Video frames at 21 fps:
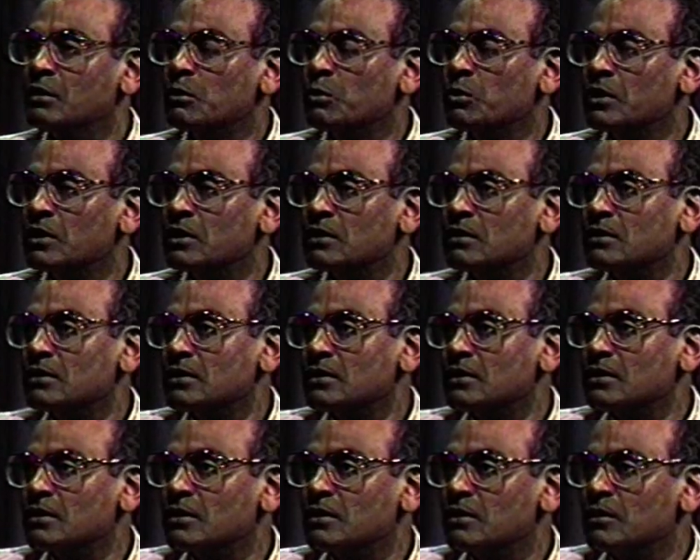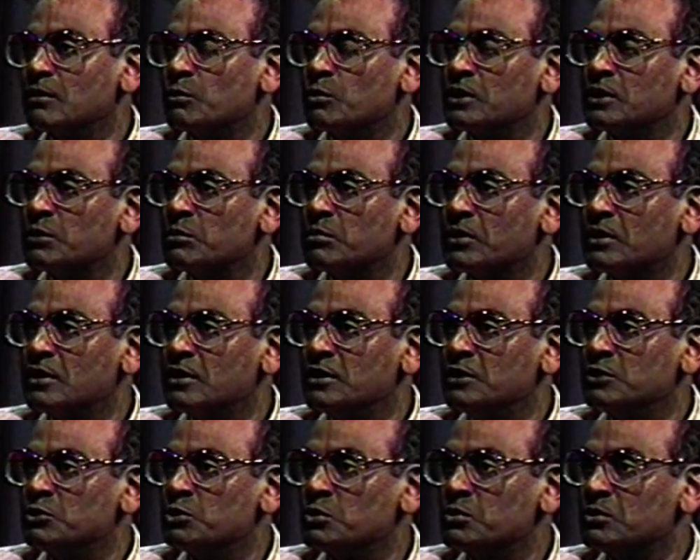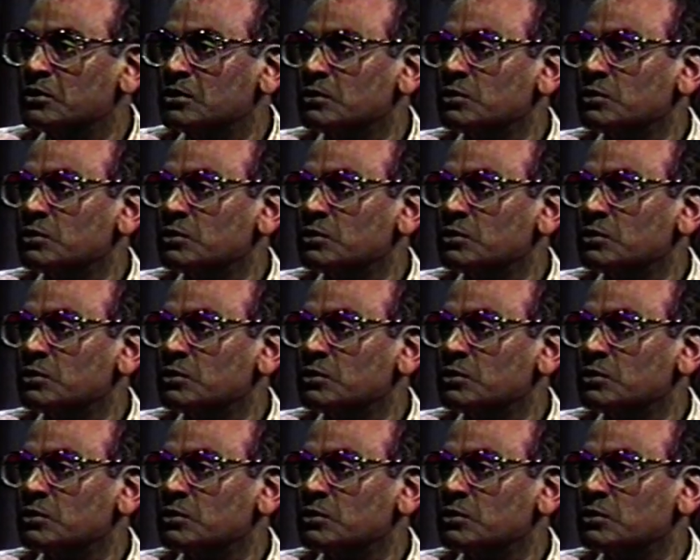Well, when the party is over,